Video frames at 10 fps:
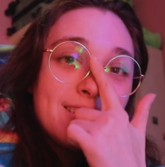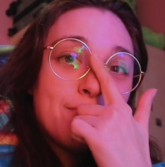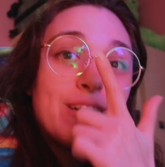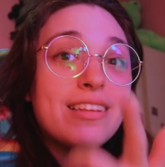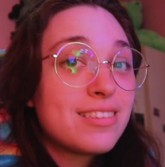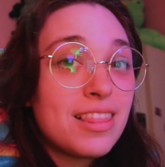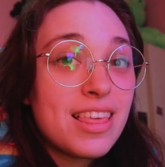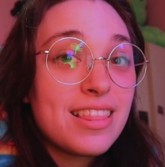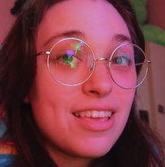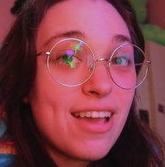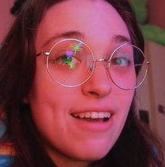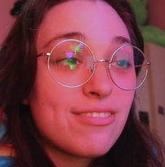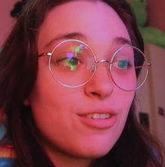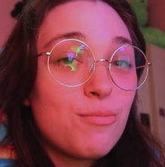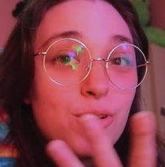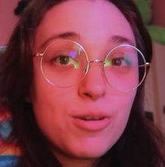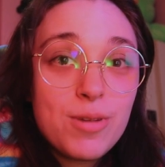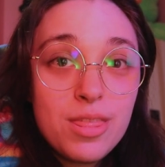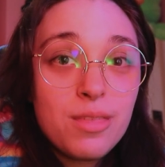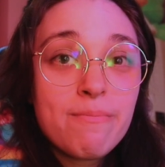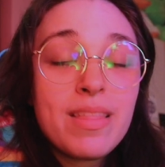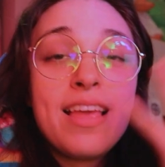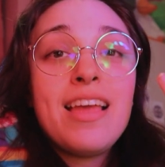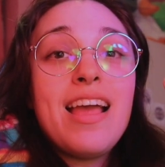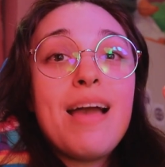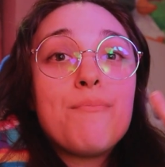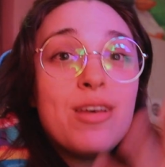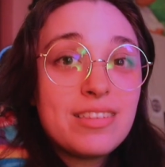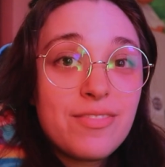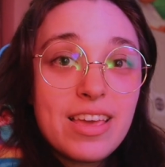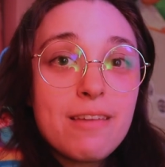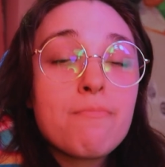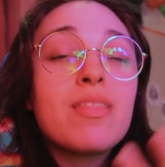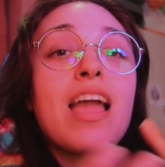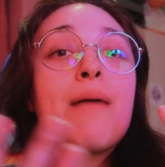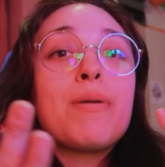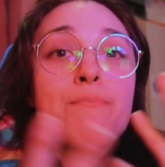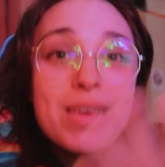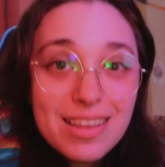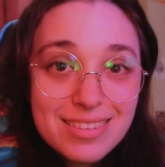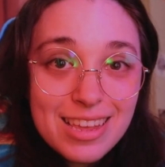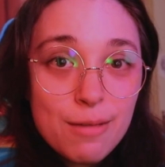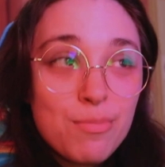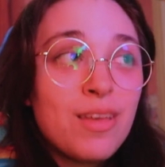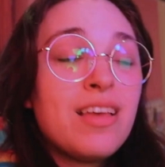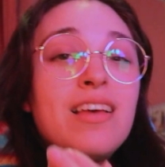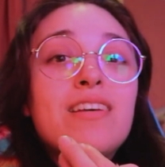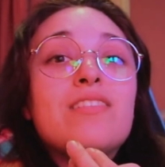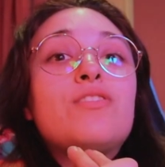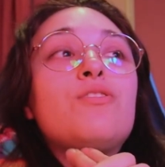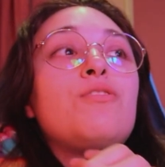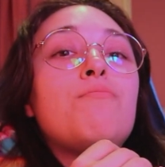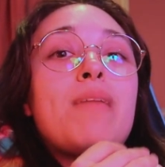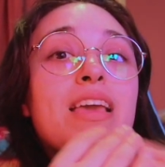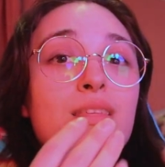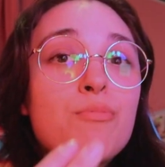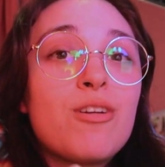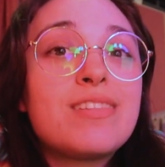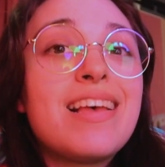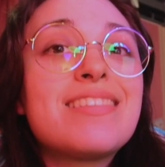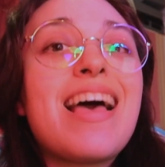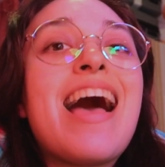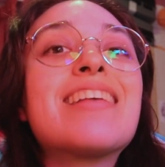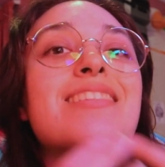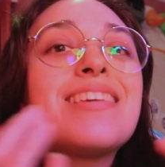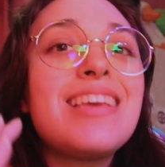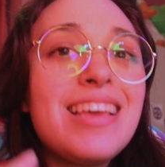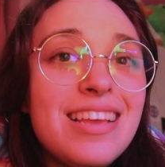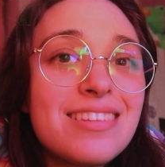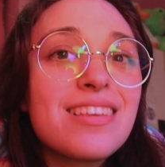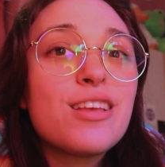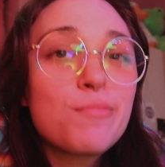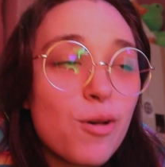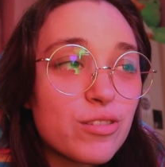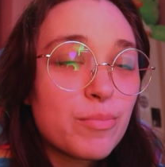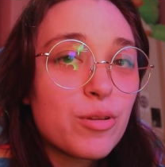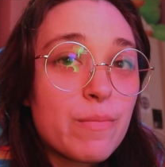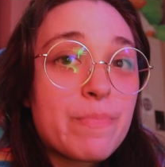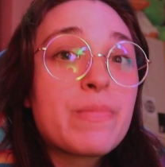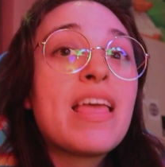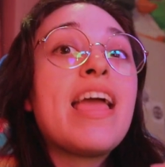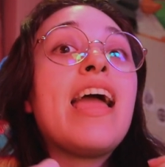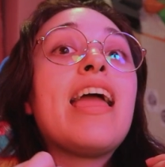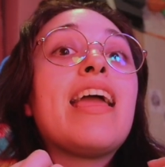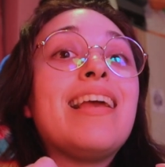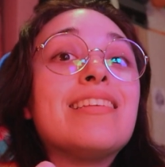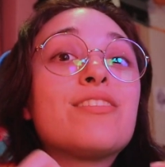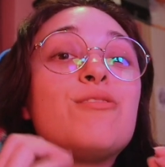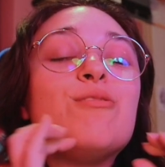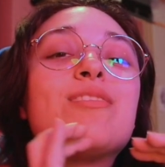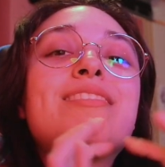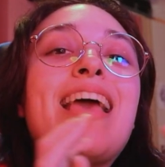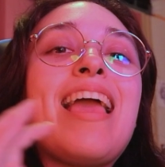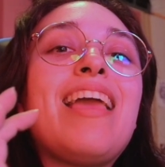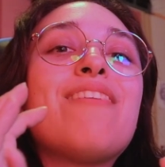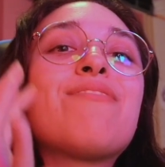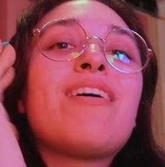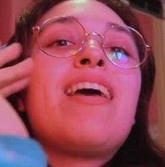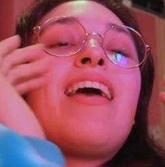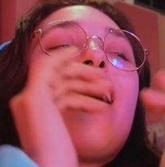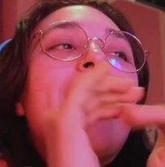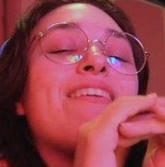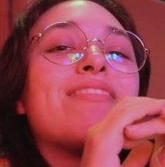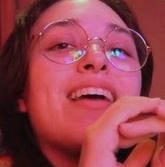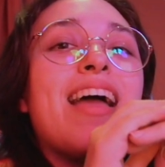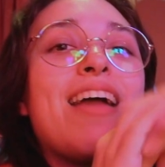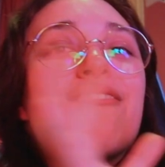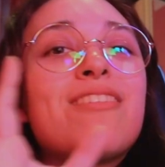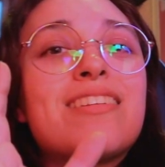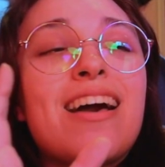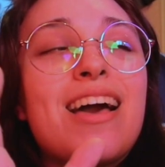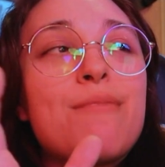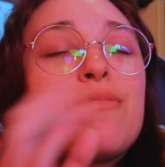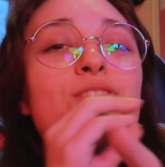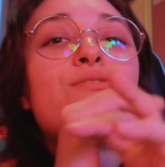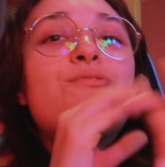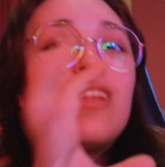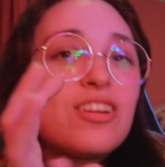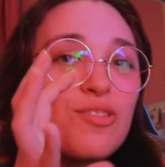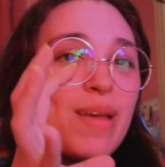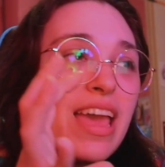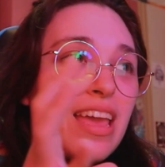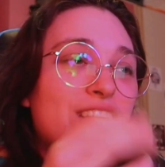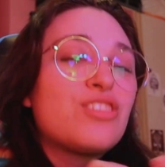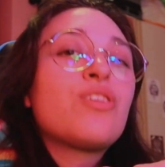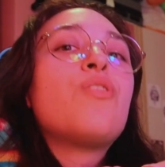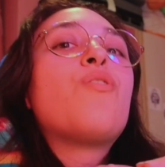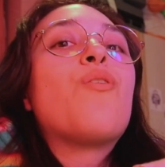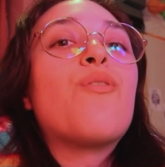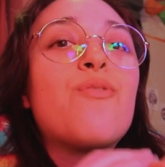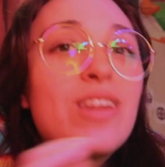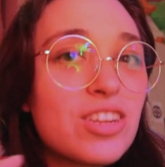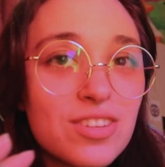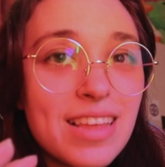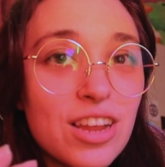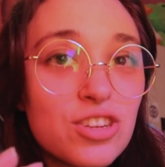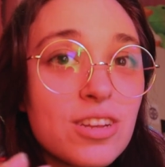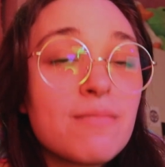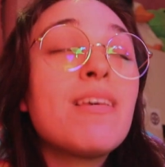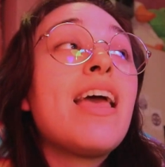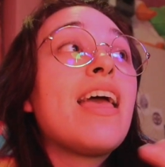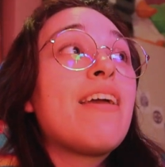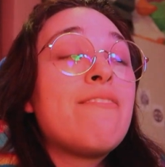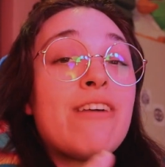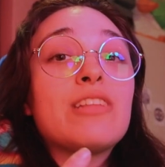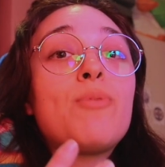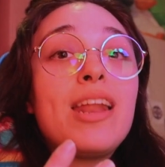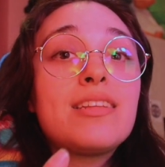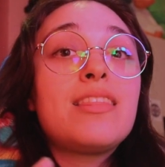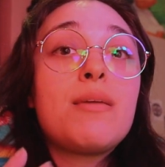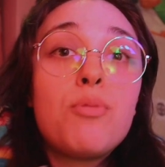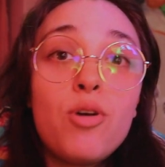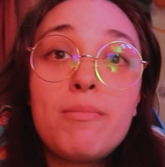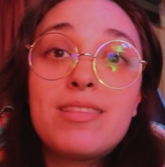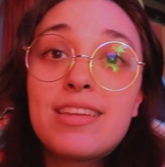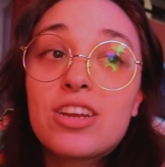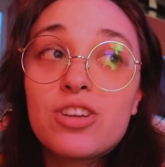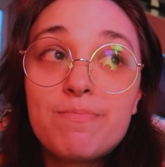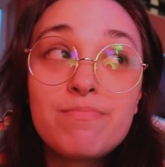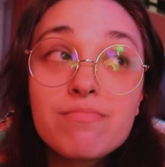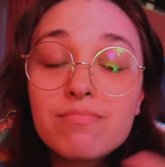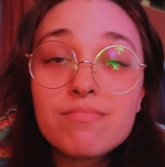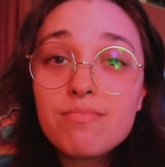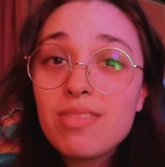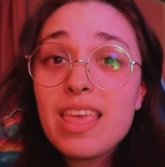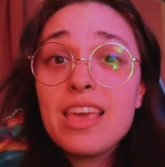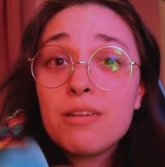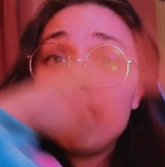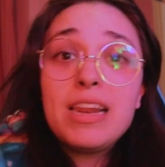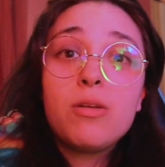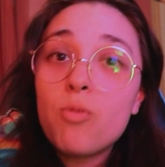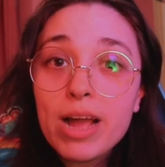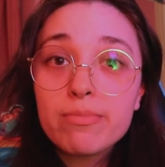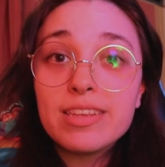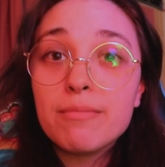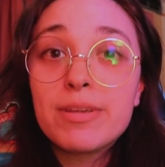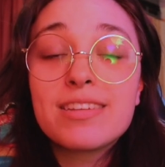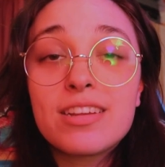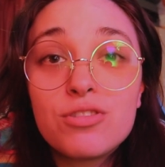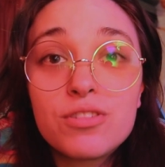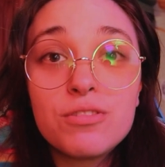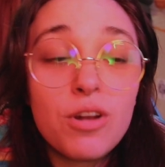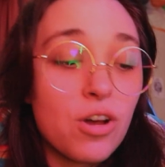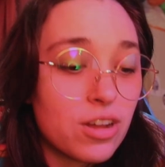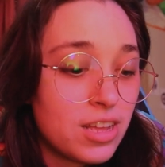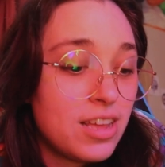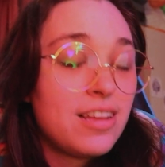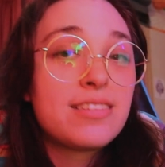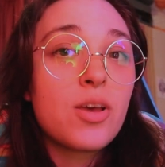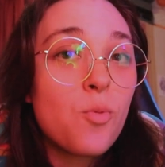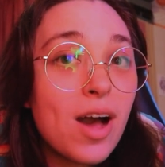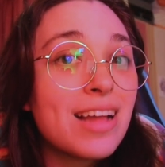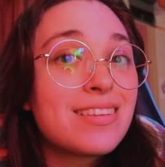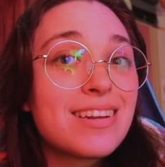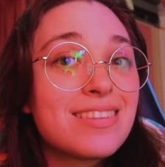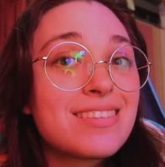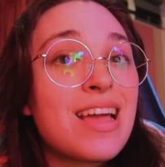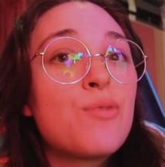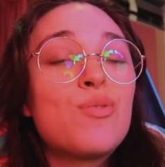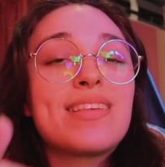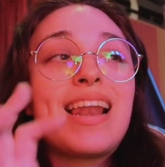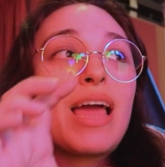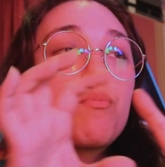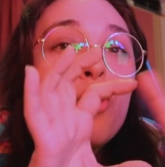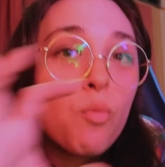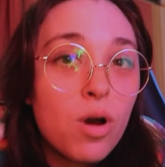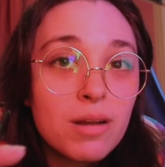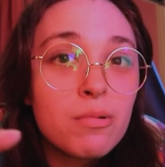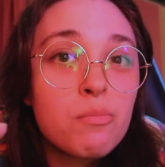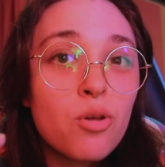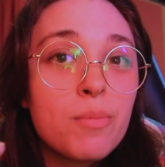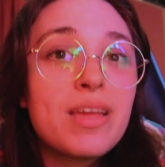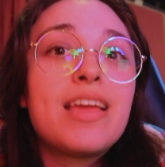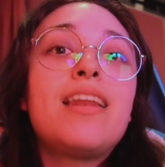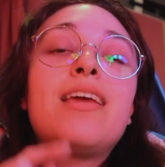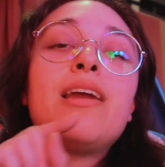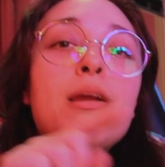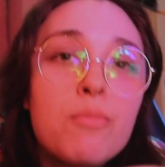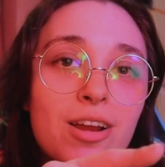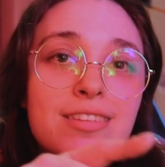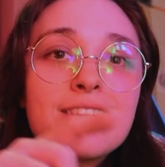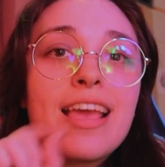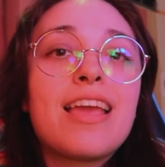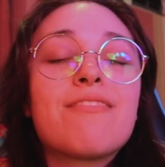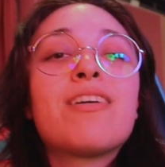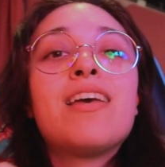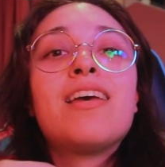But it's something that you have to put up with, persevere, and my biggest tip to make the process as easy as possible is to save after every time you finish a page or finish a section. In fact, when I did the employment section, it completely wiped it because I took too long. So what I did instead was I like put one employment in, press save,